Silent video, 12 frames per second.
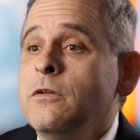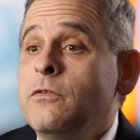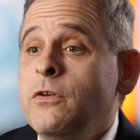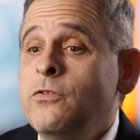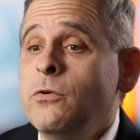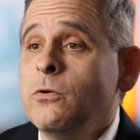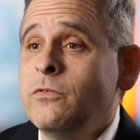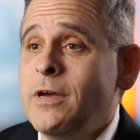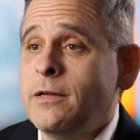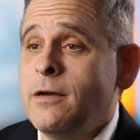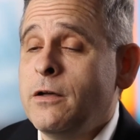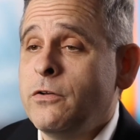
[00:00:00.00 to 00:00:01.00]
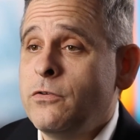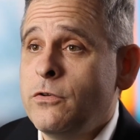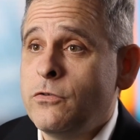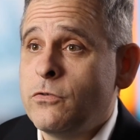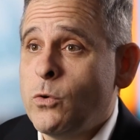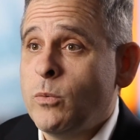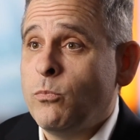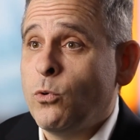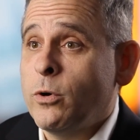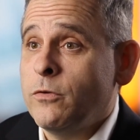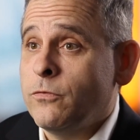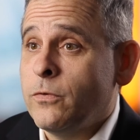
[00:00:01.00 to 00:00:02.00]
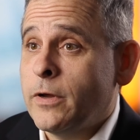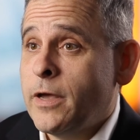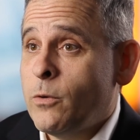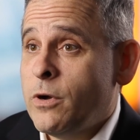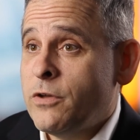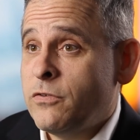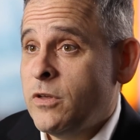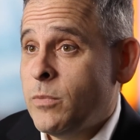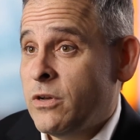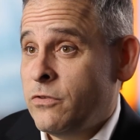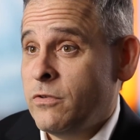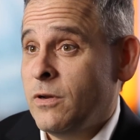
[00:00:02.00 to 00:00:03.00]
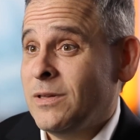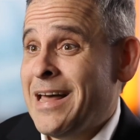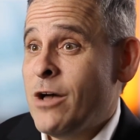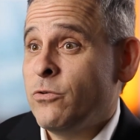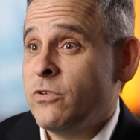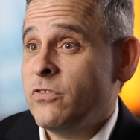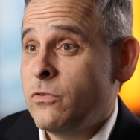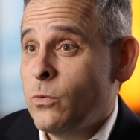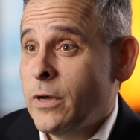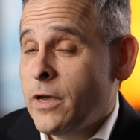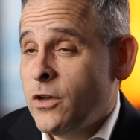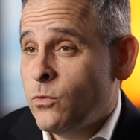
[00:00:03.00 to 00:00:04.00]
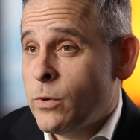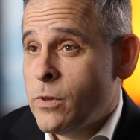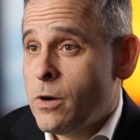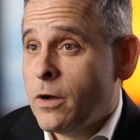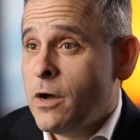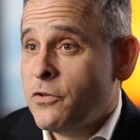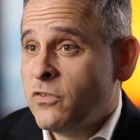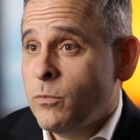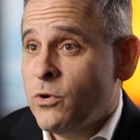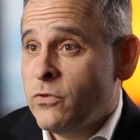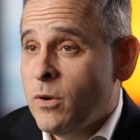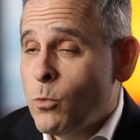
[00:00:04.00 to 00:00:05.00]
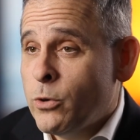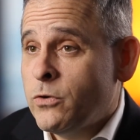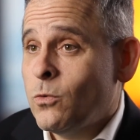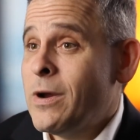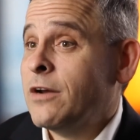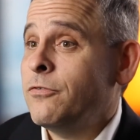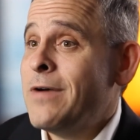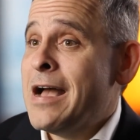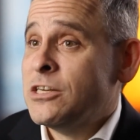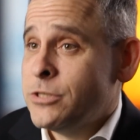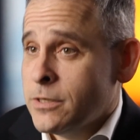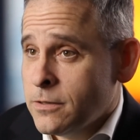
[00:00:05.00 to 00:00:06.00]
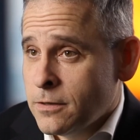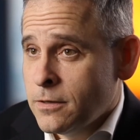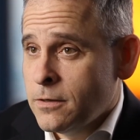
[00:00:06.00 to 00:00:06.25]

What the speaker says: Digital technology is so important for KYC because it allows us to engage with our customers in a more direct fashion.